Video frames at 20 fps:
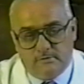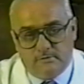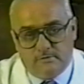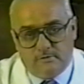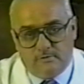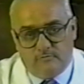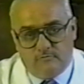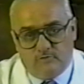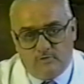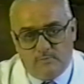
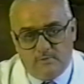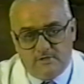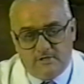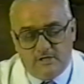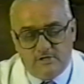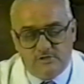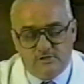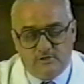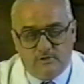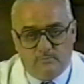
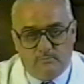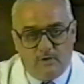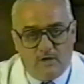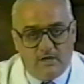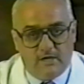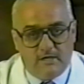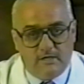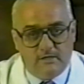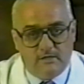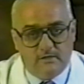fermentation of the
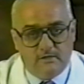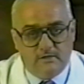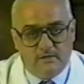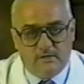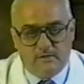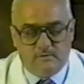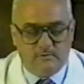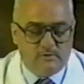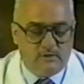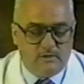body,
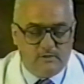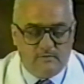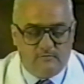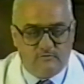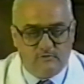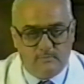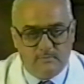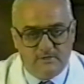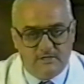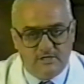and the
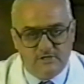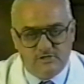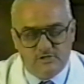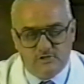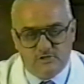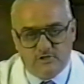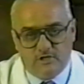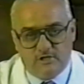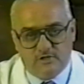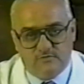fermentation
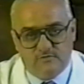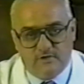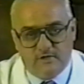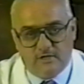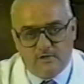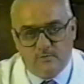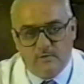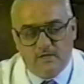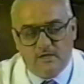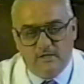starts very
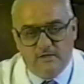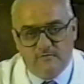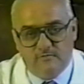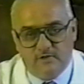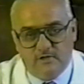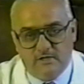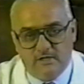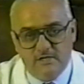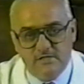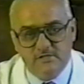quickly and
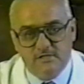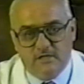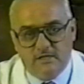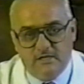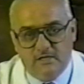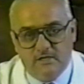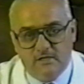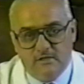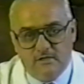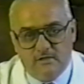very
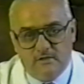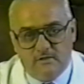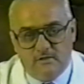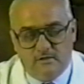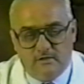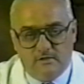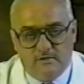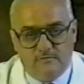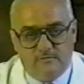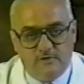easily.
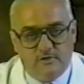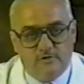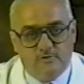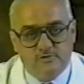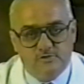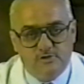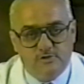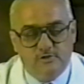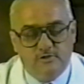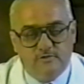If you don't
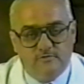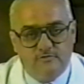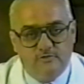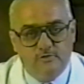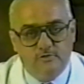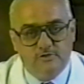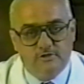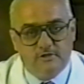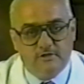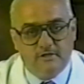chew your
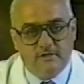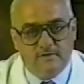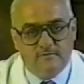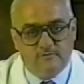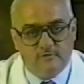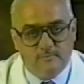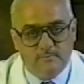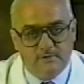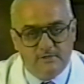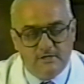food, you're going to get
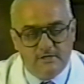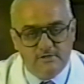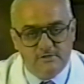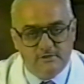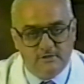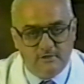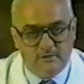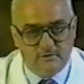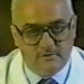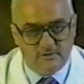
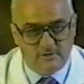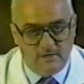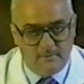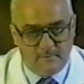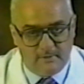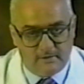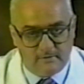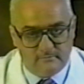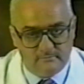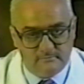fermentation in your
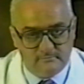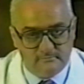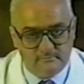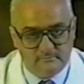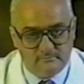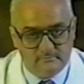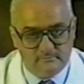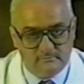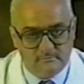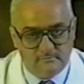stomach.
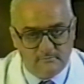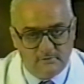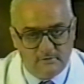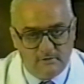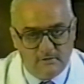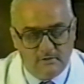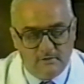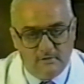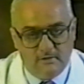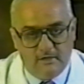
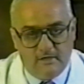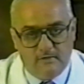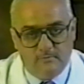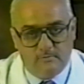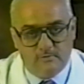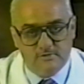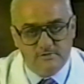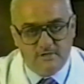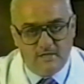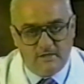And
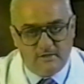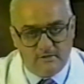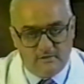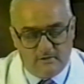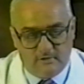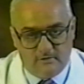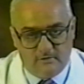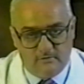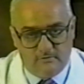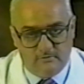where's that going to
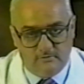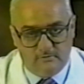go